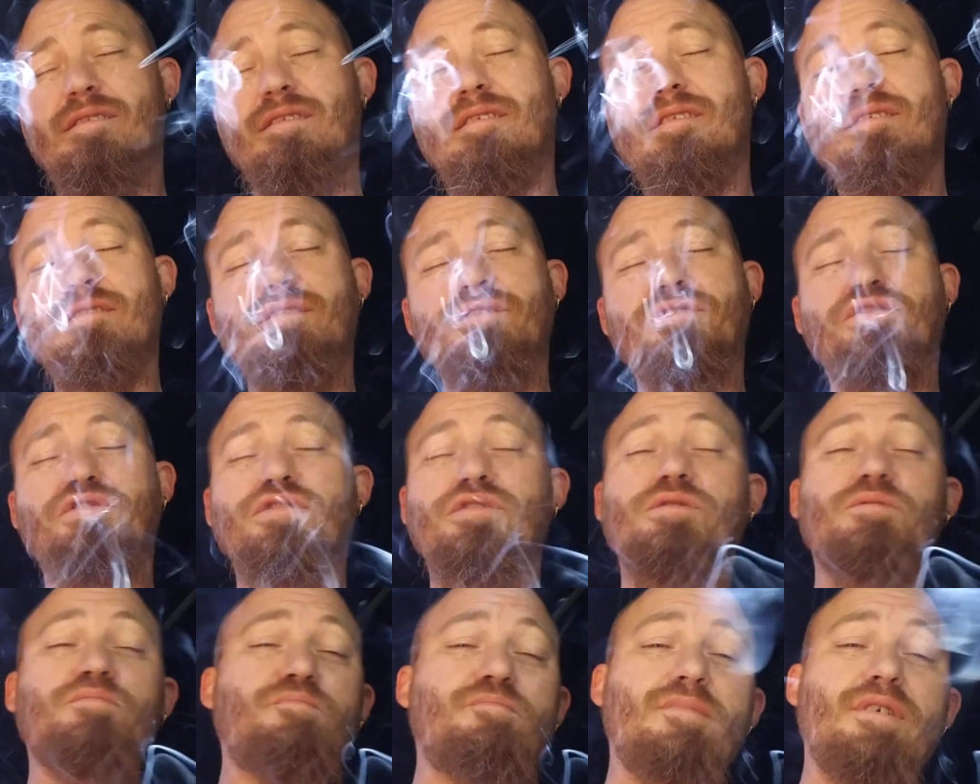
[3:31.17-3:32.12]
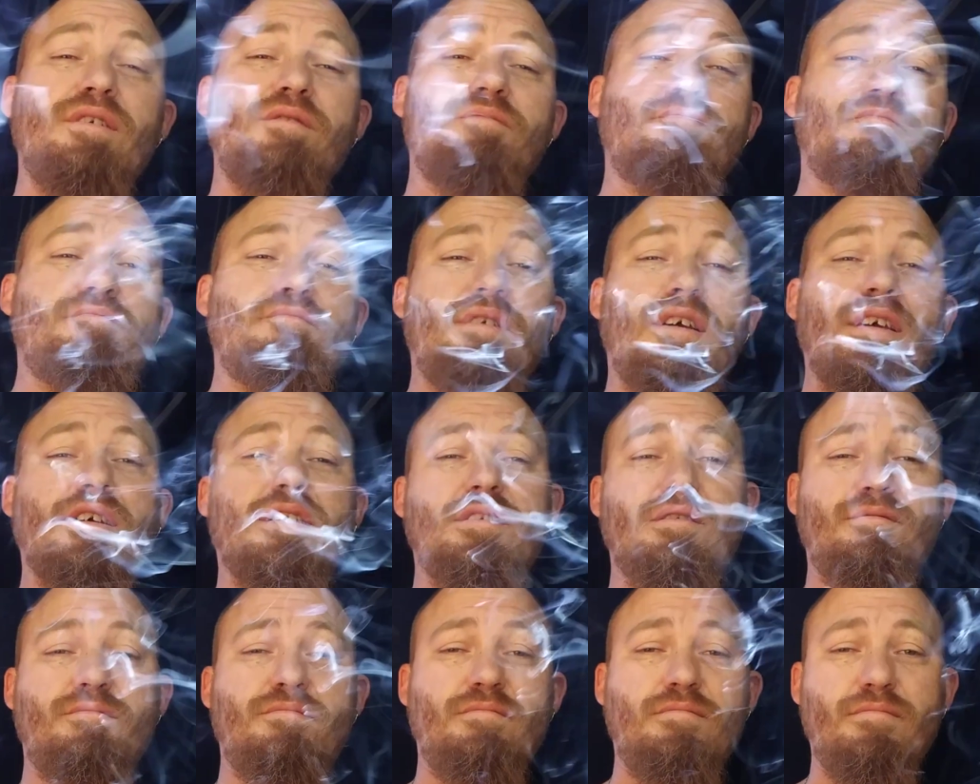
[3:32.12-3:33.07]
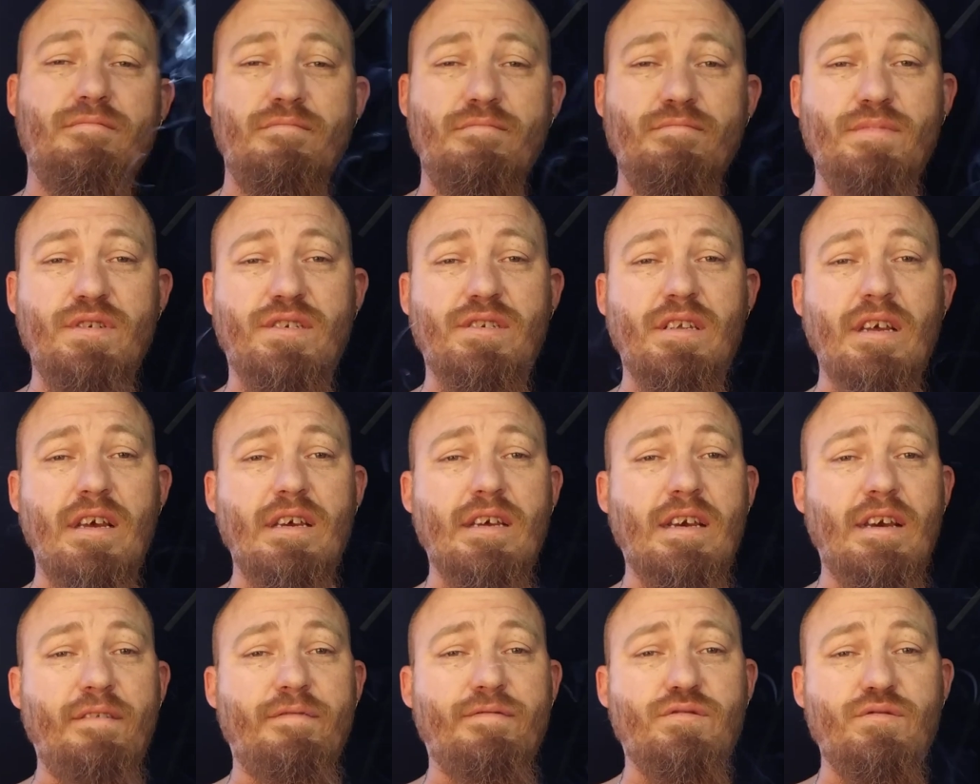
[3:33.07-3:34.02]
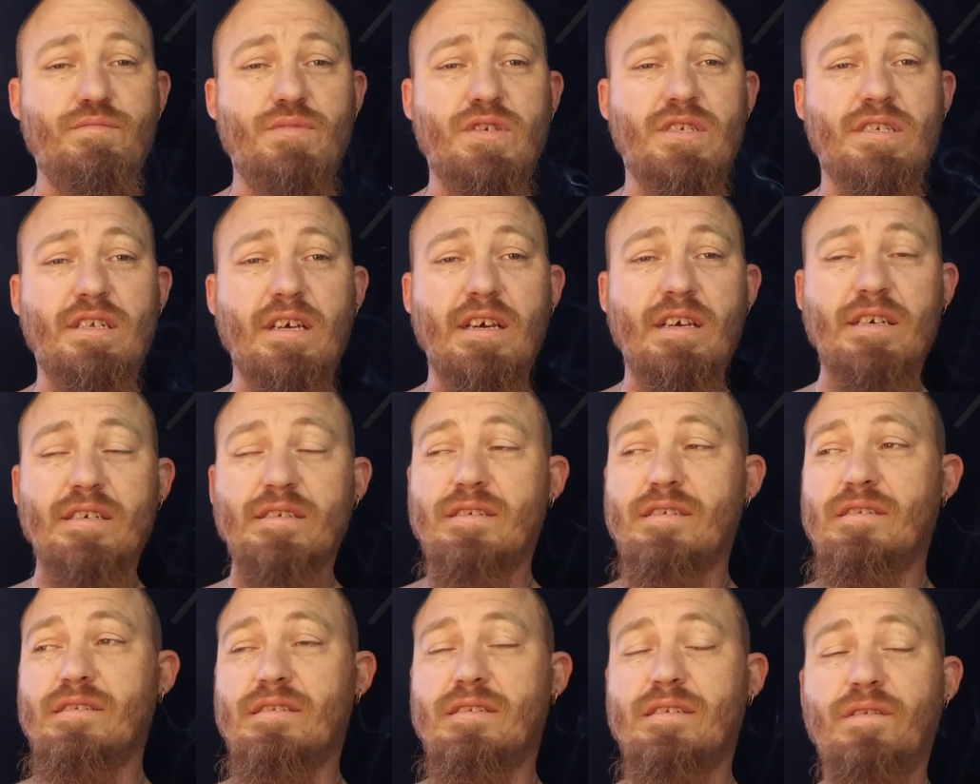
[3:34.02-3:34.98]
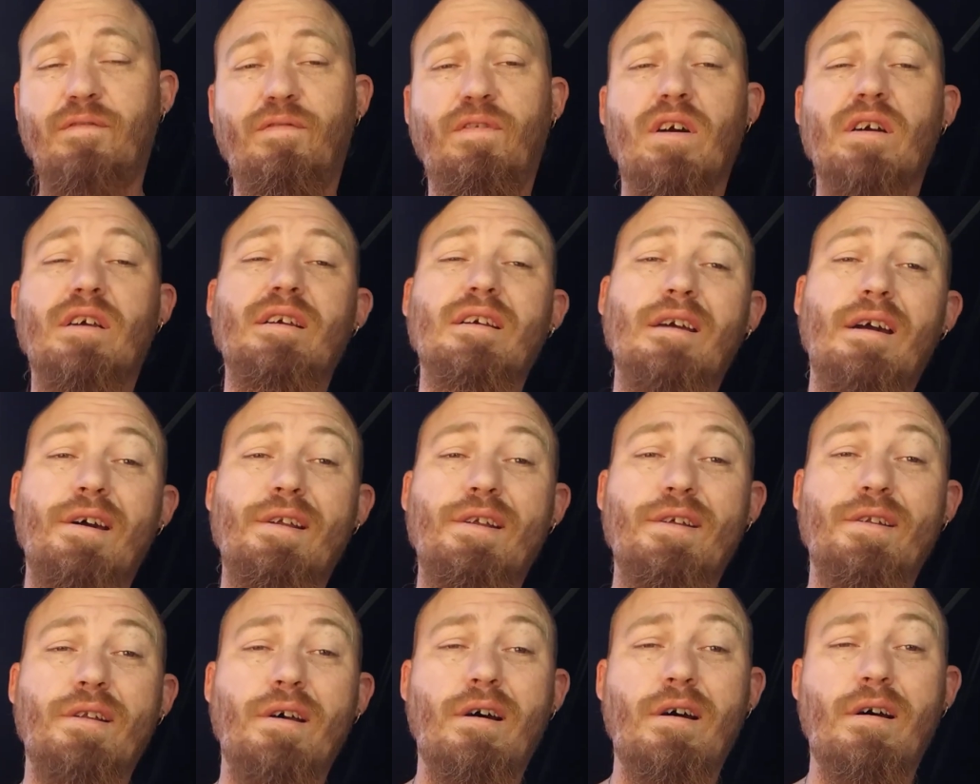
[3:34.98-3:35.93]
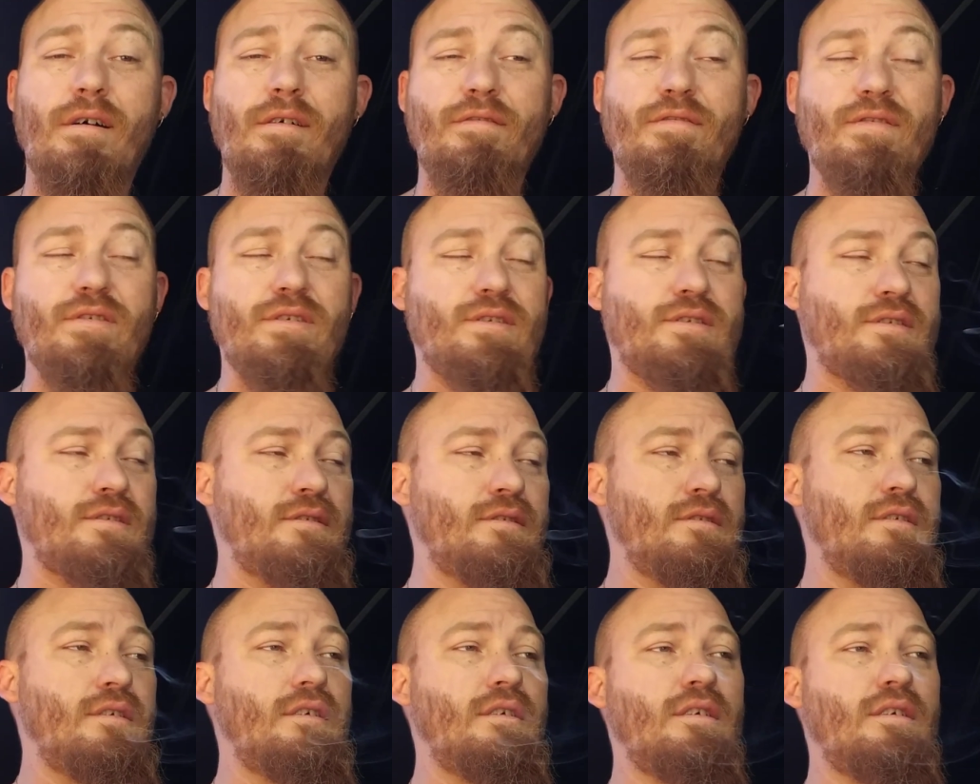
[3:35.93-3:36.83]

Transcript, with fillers: he's just been making mistake after mistake since he fucking got into office.